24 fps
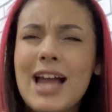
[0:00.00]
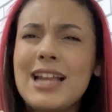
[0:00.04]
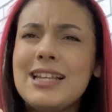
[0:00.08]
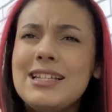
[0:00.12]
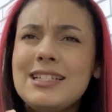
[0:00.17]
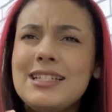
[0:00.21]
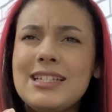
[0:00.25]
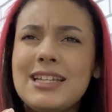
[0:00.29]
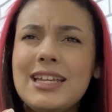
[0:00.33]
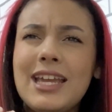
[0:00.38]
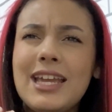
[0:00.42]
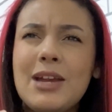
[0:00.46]

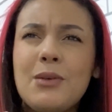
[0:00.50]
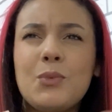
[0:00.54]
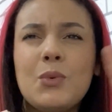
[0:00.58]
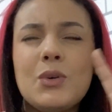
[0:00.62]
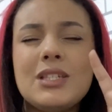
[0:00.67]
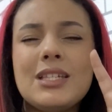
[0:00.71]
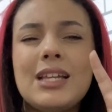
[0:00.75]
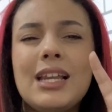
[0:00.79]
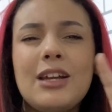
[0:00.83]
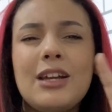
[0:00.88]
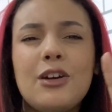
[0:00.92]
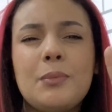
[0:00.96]
and it
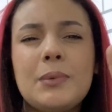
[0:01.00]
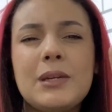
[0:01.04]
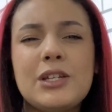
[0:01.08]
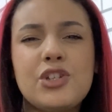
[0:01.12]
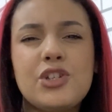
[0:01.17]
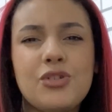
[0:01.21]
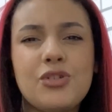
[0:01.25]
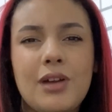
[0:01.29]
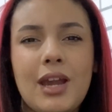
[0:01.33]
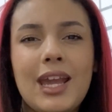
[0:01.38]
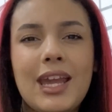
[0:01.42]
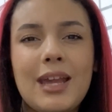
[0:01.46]
was a little
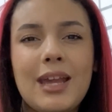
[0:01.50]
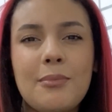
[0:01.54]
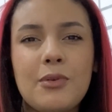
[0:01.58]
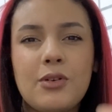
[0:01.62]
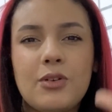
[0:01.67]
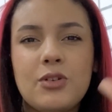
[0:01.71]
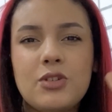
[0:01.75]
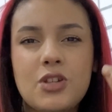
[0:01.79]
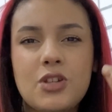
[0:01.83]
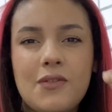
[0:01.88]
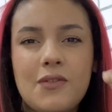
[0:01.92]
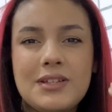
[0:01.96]
bit tricky
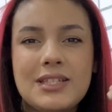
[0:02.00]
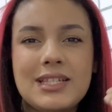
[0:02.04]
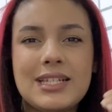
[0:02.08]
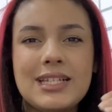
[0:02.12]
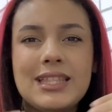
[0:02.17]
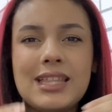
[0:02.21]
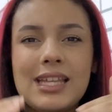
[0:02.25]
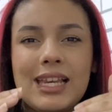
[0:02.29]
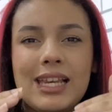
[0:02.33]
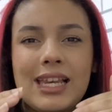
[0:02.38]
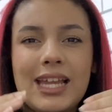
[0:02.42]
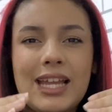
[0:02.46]
because
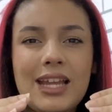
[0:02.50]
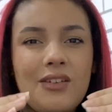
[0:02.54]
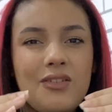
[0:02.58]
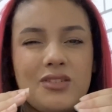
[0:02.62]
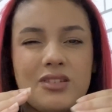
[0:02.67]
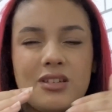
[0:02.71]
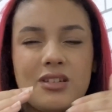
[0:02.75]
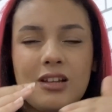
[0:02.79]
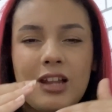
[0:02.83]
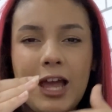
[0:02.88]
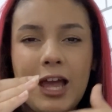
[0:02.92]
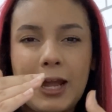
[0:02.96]
obviously the
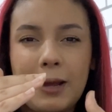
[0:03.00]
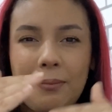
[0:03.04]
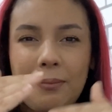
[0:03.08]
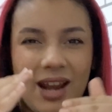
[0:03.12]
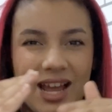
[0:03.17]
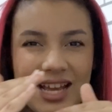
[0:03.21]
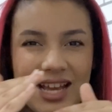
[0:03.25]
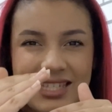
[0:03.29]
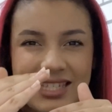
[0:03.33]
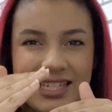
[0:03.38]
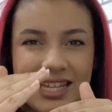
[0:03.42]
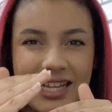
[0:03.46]
leaves are like
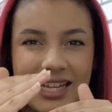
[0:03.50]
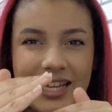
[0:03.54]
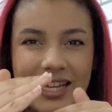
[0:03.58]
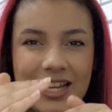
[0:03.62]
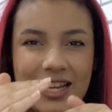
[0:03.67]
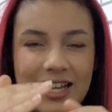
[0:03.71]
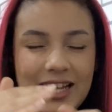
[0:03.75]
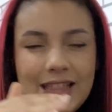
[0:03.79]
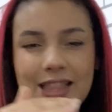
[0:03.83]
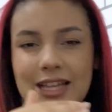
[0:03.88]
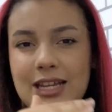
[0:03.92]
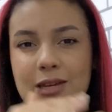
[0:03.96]

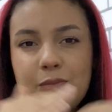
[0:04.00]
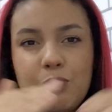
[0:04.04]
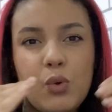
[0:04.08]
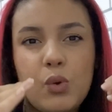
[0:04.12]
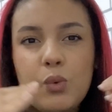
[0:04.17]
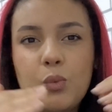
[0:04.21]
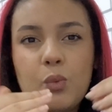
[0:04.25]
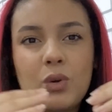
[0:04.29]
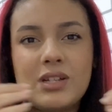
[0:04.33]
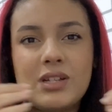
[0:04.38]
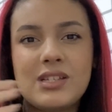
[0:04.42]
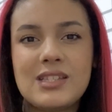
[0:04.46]
plasticky. They
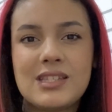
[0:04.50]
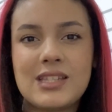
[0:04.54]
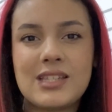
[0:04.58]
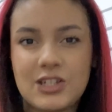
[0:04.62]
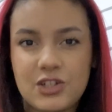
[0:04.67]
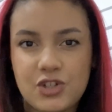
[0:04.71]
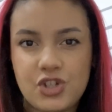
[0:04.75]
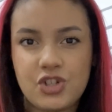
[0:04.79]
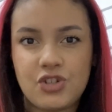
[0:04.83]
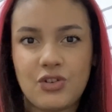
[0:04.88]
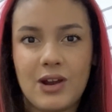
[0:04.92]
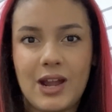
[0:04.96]
wouldn't want to
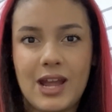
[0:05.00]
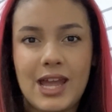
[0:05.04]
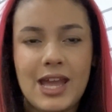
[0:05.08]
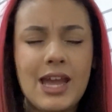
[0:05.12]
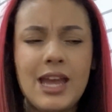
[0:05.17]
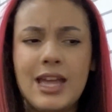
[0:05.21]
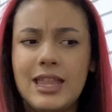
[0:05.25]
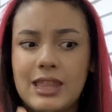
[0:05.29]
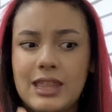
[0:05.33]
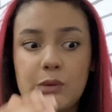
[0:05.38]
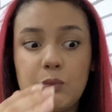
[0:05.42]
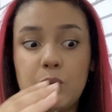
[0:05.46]
sit straight,
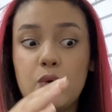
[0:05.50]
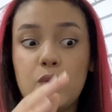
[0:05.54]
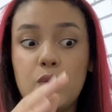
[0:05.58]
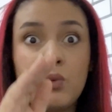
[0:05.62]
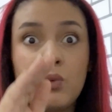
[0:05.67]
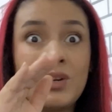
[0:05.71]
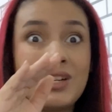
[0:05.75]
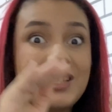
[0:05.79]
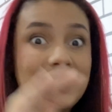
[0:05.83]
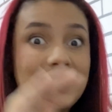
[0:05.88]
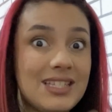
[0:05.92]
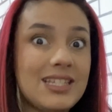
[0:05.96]
they
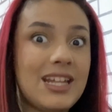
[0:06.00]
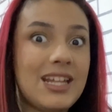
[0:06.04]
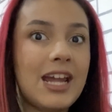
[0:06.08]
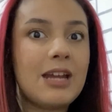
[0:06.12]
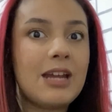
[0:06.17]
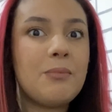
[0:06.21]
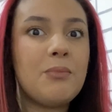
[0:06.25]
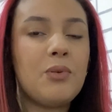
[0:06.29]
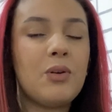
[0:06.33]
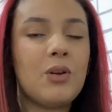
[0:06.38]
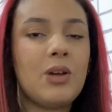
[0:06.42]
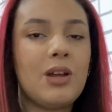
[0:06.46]
wouldn't want to
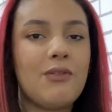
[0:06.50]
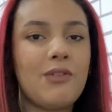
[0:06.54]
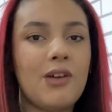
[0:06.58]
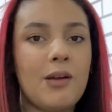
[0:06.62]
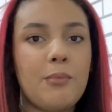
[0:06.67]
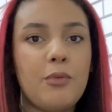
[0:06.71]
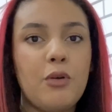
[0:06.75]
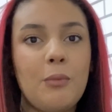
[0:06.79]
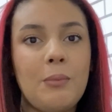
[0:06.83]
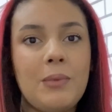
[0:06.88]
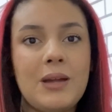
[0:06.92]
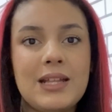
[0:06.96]
stay put if
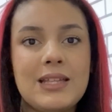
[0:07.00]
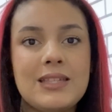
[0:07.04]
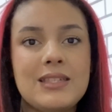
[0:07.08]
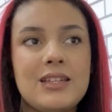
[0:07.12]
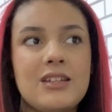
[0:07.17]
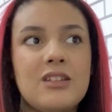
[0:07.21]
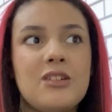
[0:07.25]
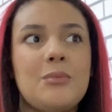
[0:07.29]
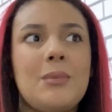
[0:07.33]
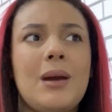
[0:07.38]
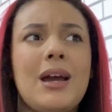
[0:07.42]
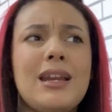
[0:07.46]
I put pins
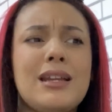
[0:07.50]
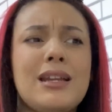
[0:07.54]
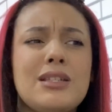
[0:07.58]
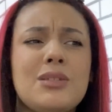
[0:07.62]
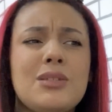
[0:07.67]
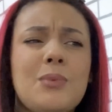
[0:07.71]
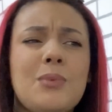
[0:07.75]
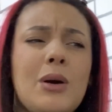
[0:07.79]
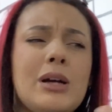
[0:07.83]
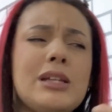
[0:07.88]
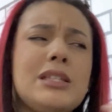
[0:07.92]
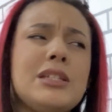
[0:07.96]
in them, and
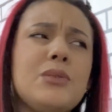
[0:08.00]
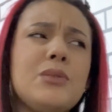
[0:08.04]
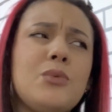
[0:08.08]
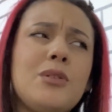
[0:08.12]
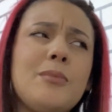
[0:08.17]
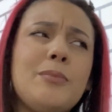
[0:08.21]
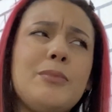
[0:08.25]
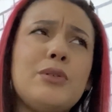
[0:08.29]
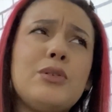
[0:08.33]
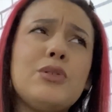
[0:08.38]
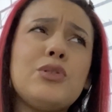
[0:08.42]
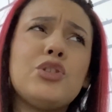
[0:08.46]
as well I didn't
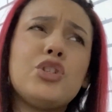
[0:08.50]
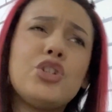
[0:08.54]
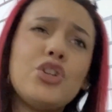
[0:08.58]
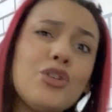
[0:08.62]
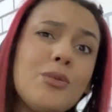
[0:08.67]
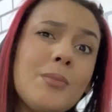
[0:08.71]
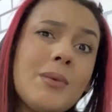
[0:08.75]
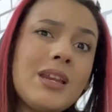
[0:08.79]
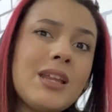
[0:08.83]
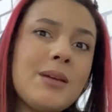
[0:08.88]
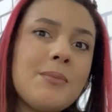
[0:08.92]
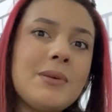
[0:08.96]
want to put
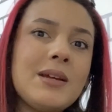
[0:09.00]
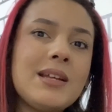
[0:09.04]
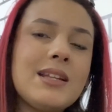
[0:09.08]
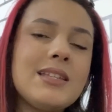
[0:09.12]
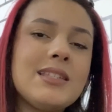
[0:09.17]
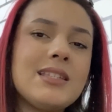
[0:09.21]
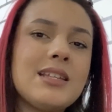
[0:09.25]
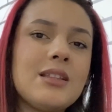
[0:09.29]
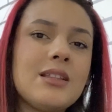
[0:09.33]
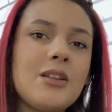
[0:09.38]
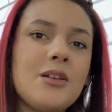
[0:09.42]
too many pins